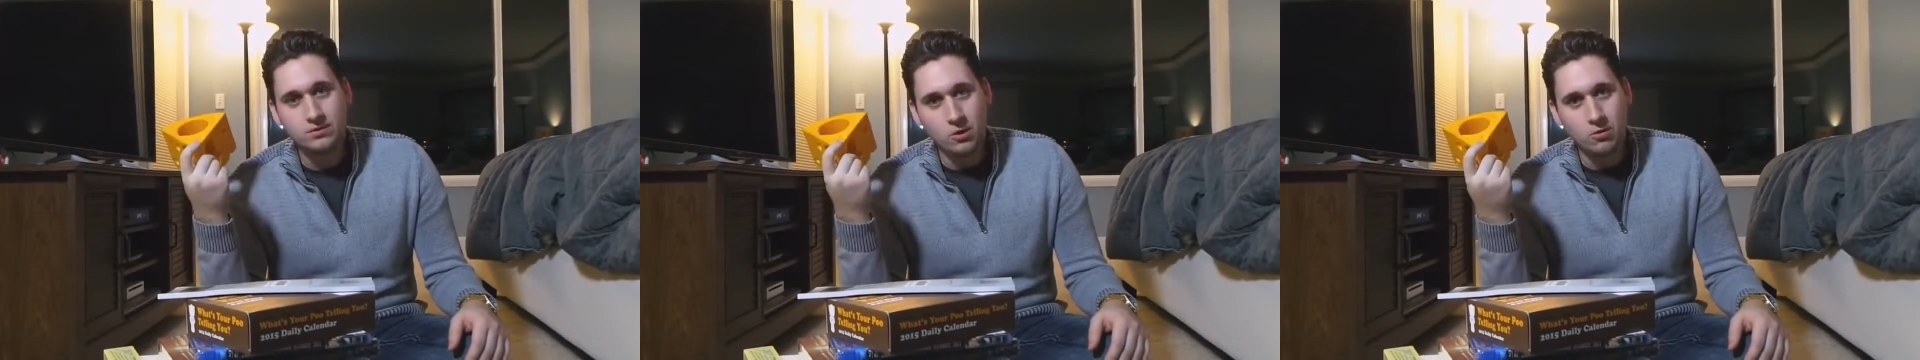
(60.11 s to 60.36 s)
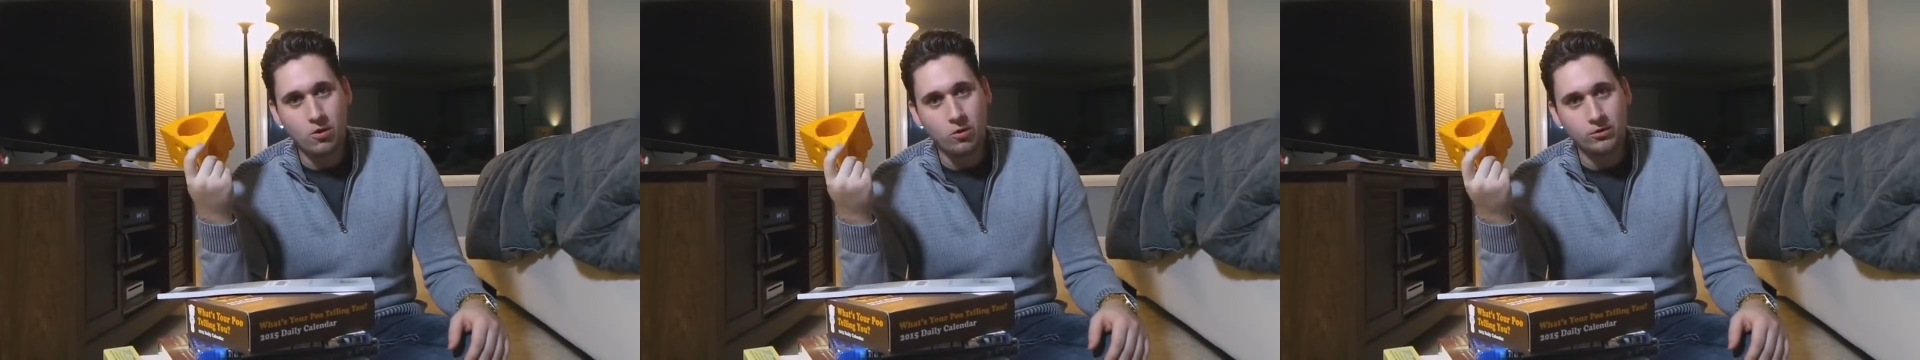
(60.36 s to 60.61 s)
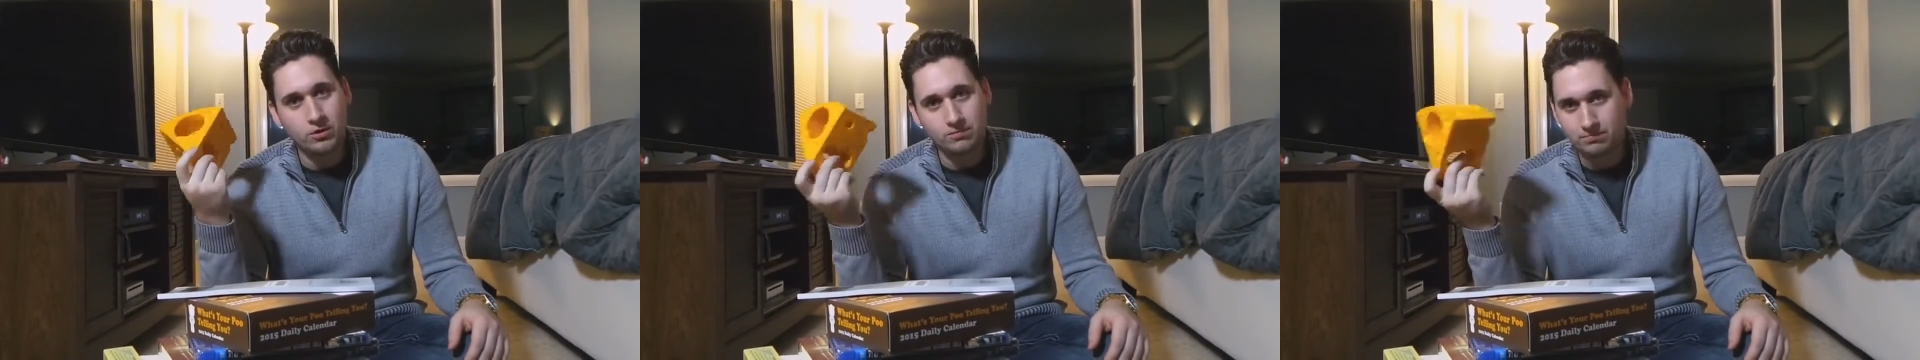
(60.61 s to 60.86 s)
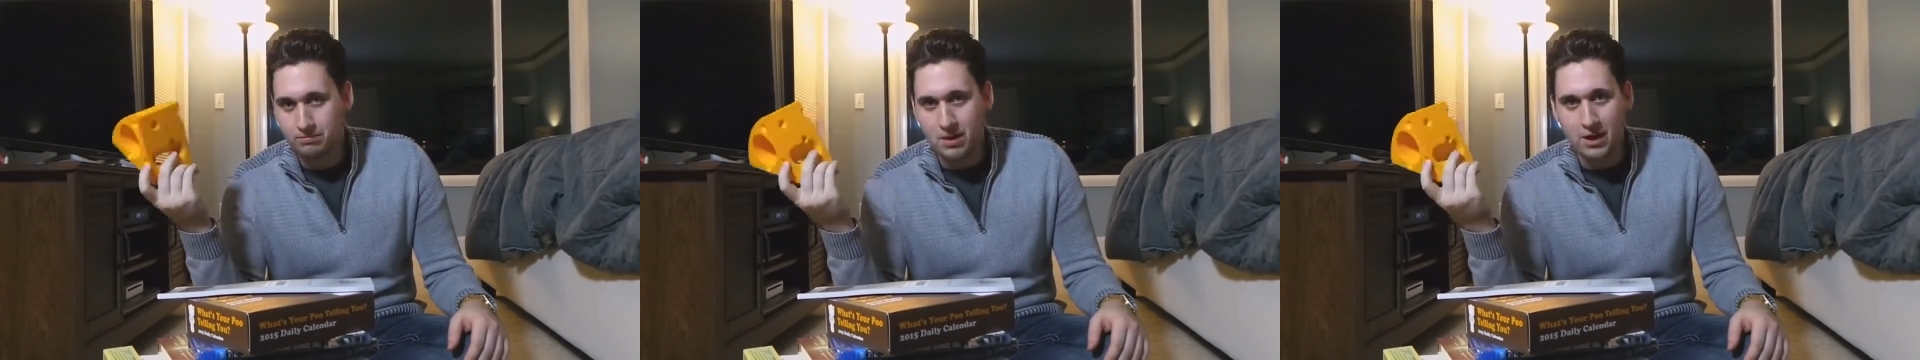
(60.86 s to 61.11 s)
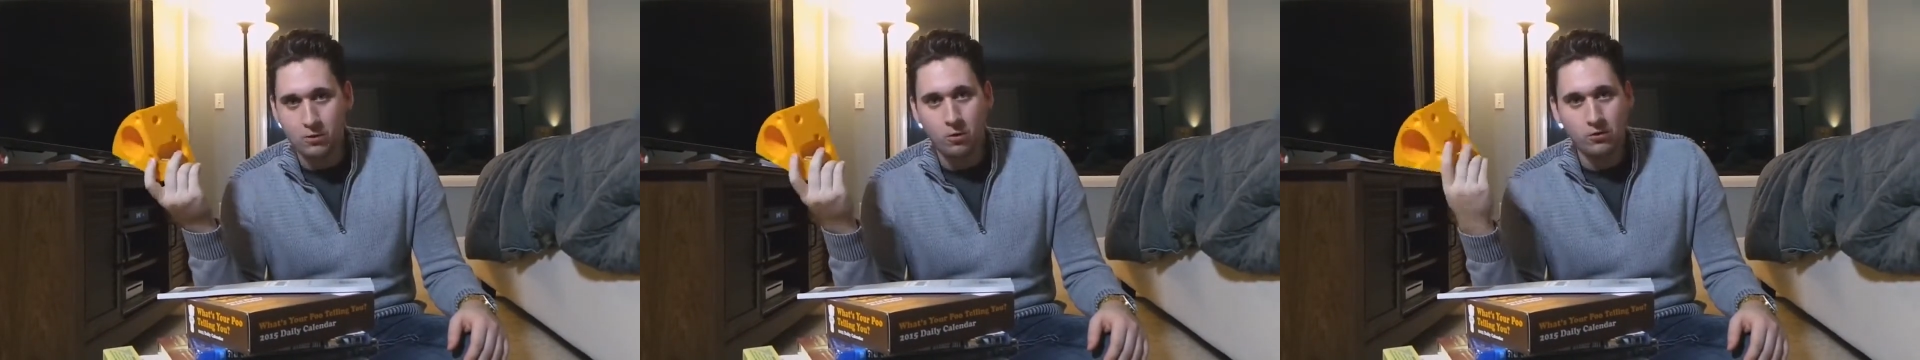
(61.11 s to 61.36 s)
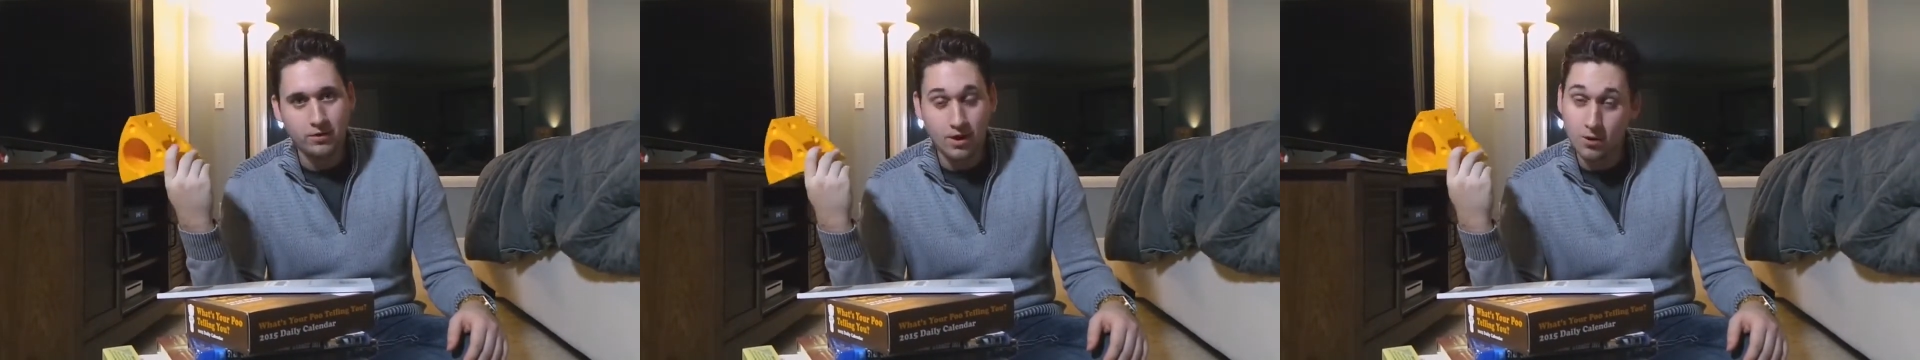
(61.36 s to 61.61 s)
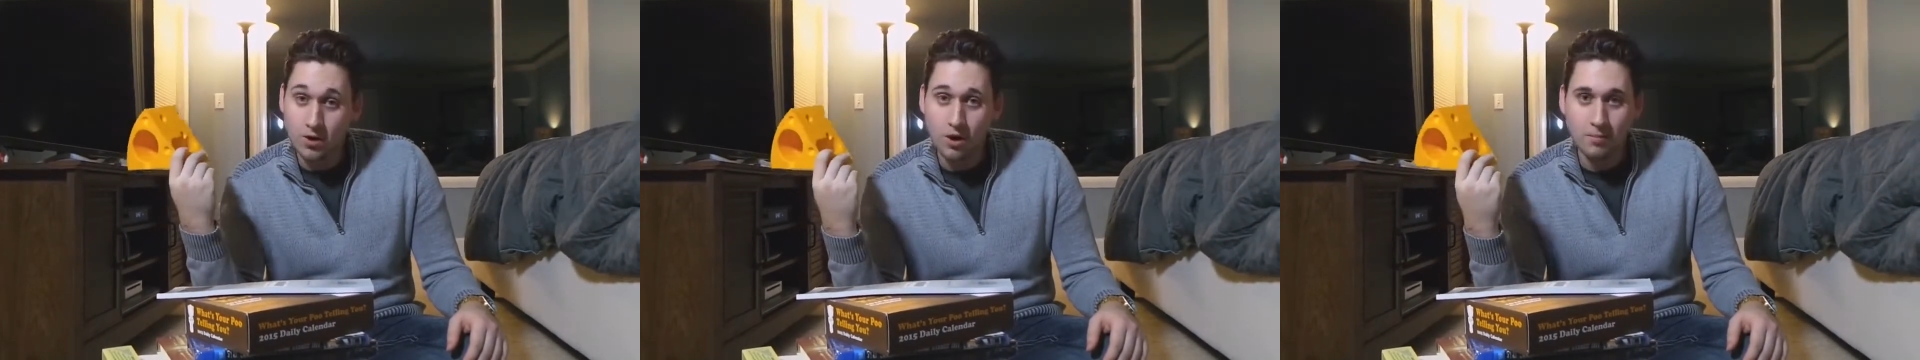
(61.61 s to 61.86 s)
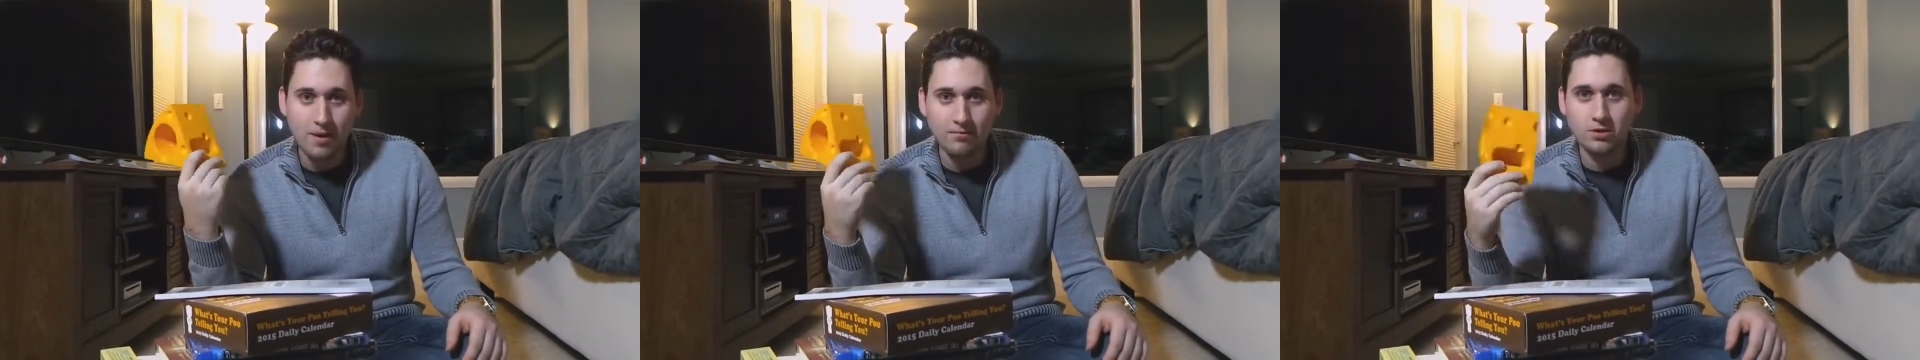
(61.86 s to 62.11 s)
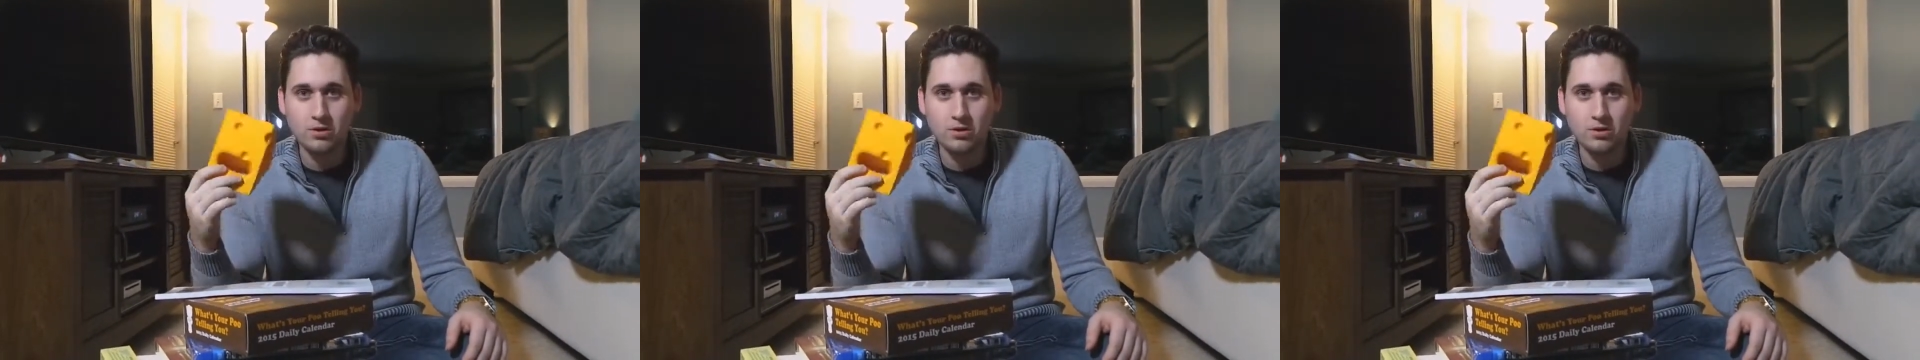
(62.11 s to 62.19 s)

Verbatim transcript: soda holder, bottle holder, alcohol beverage.